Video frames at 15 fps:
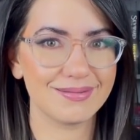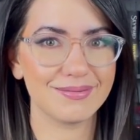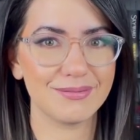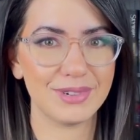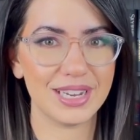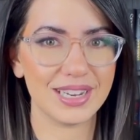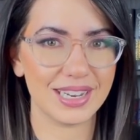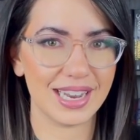
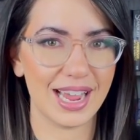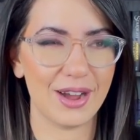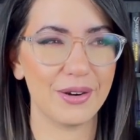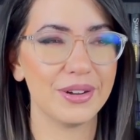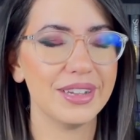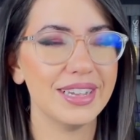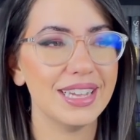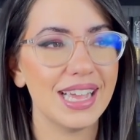Read it now.
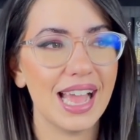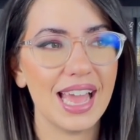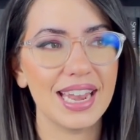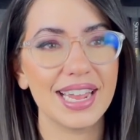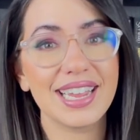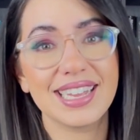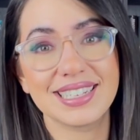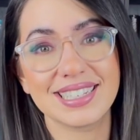And
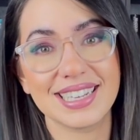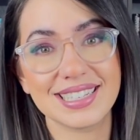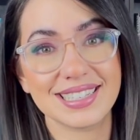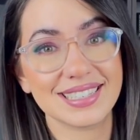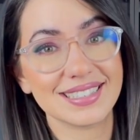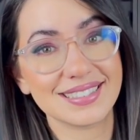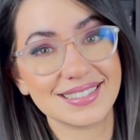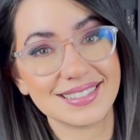I guess
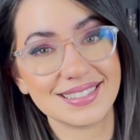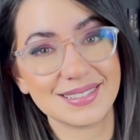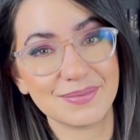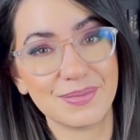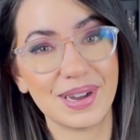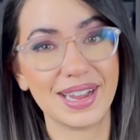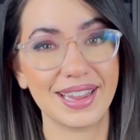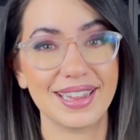that's
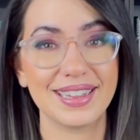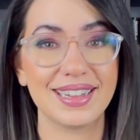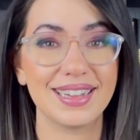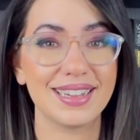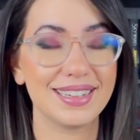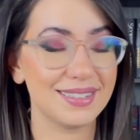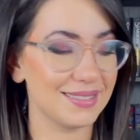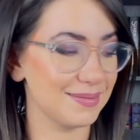my
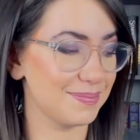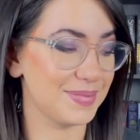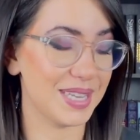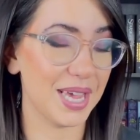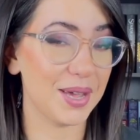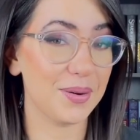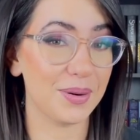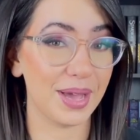uh,
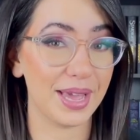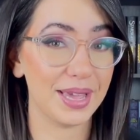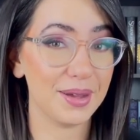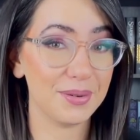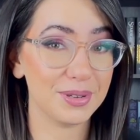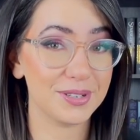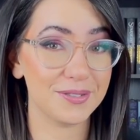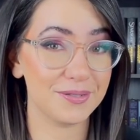takeaway. It
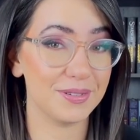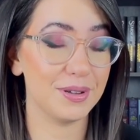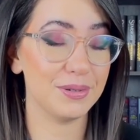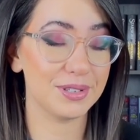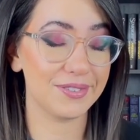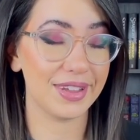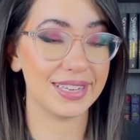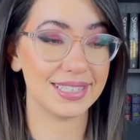was it
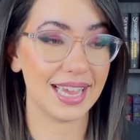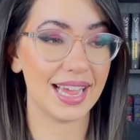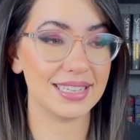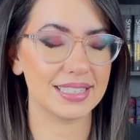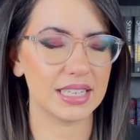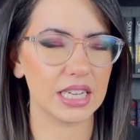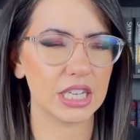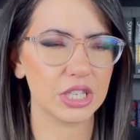was
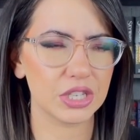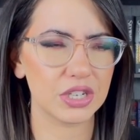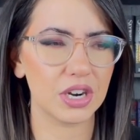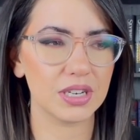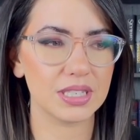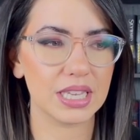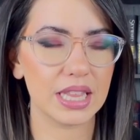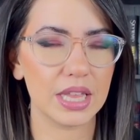fantastic. It
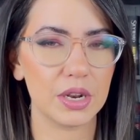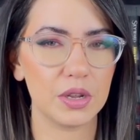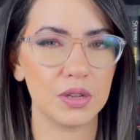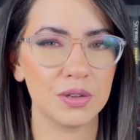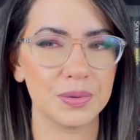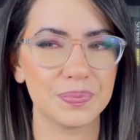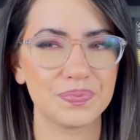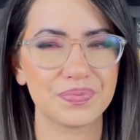starts a
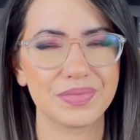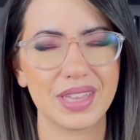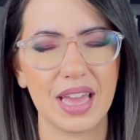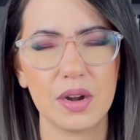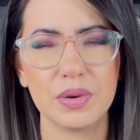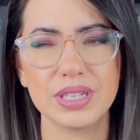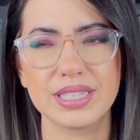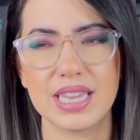little. I
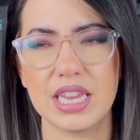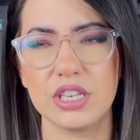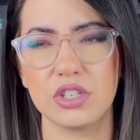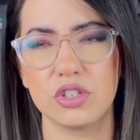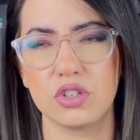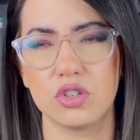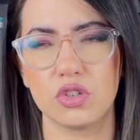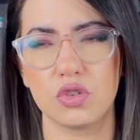don't want to say
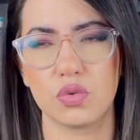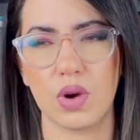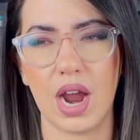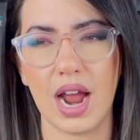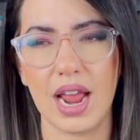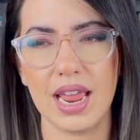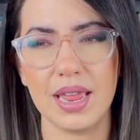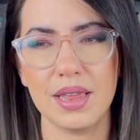
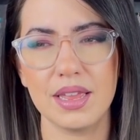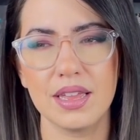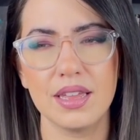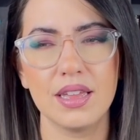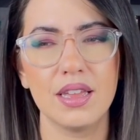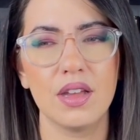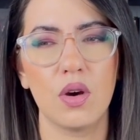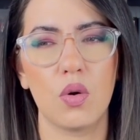dry
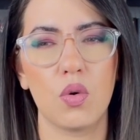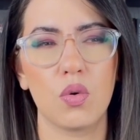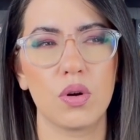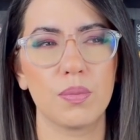or